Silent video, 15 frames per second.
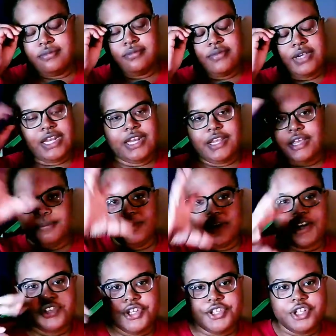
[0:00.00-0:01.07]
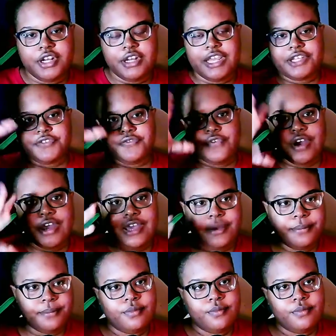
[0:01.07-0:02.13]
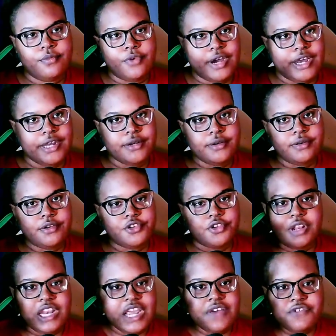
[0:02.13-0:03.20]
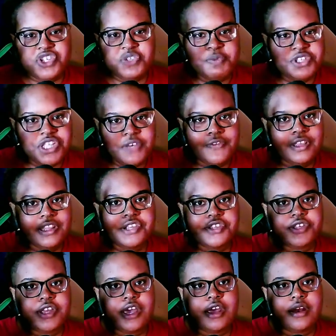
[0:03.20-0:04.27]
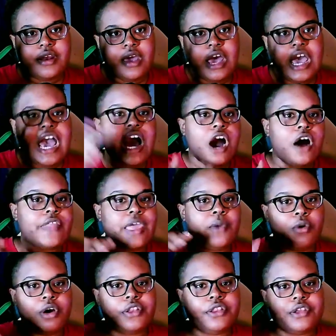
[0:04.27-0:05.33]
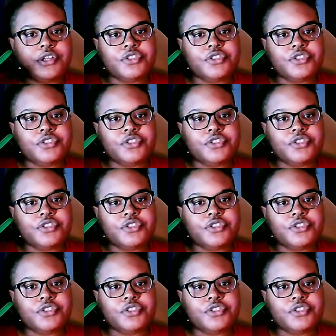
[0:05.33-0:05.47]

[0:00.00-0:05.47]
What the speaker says: and it blends into the next frame, right? So they never specifically said how they want their